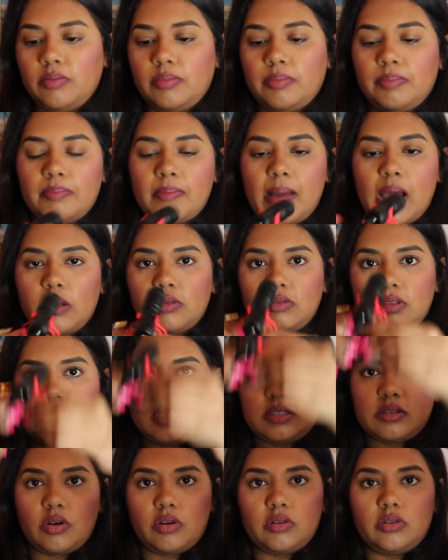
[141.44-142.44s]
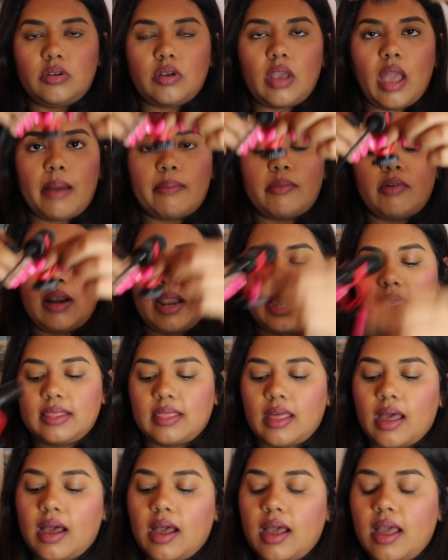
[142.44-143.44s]
mount this on your camera like
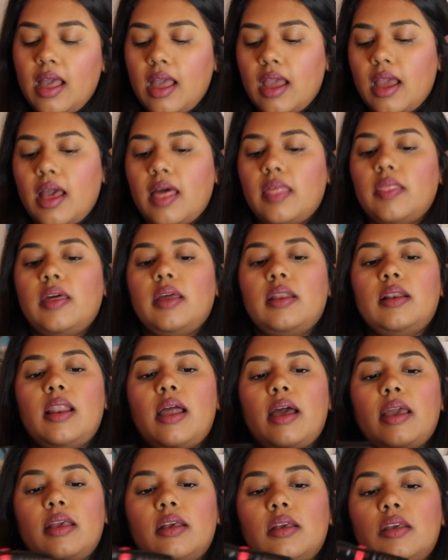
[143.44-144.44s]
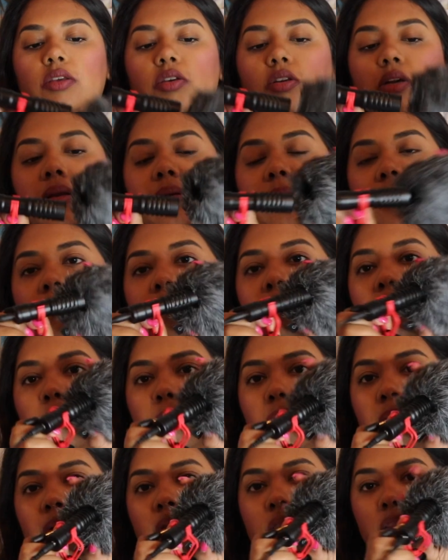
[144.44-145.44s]
that, and then like you can
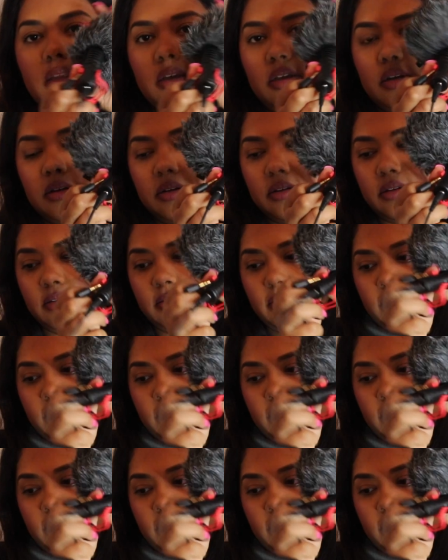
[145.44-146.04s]
put the